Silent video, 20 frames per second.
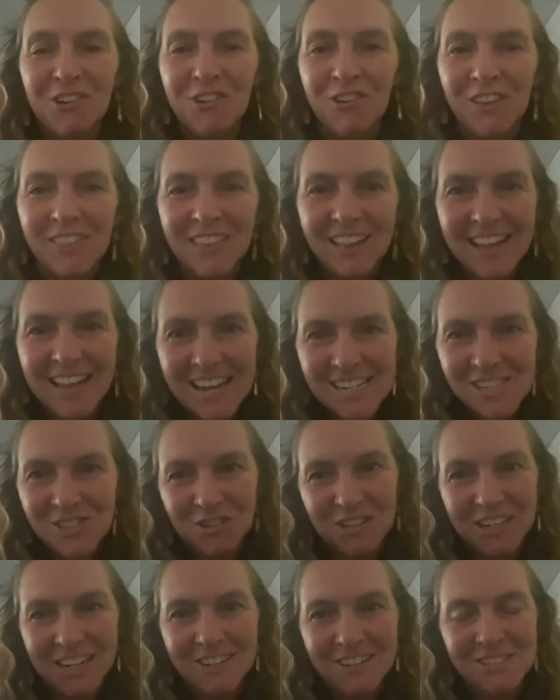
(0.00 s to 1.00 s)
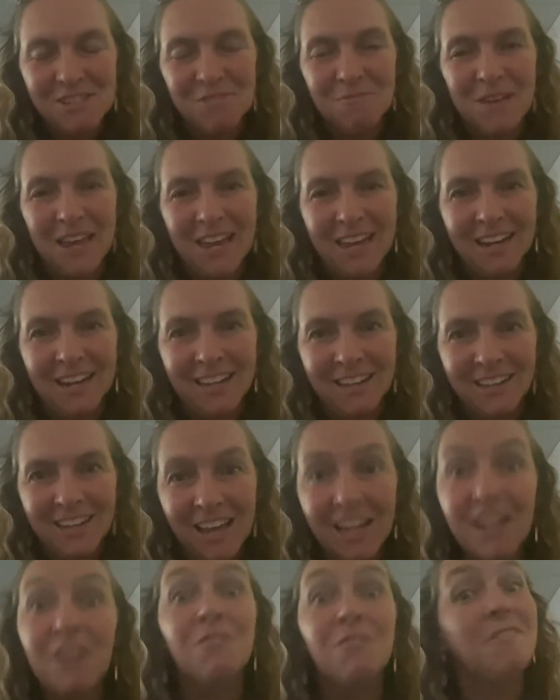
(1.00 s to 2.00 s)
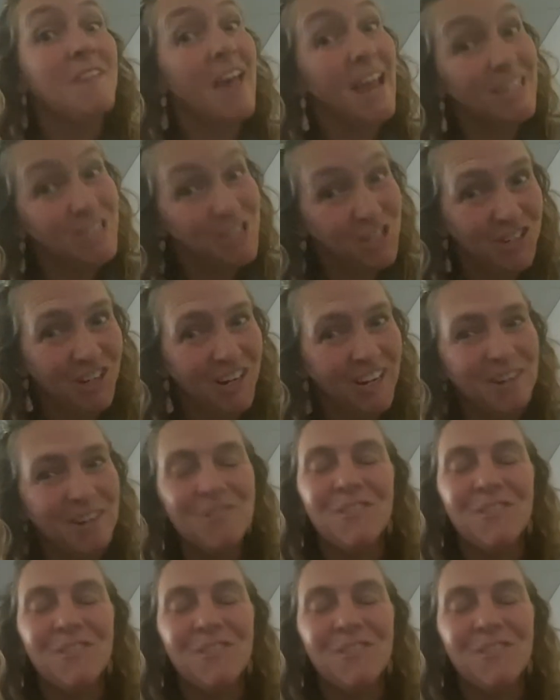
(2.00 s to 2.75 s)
The last 3 years have been an adventure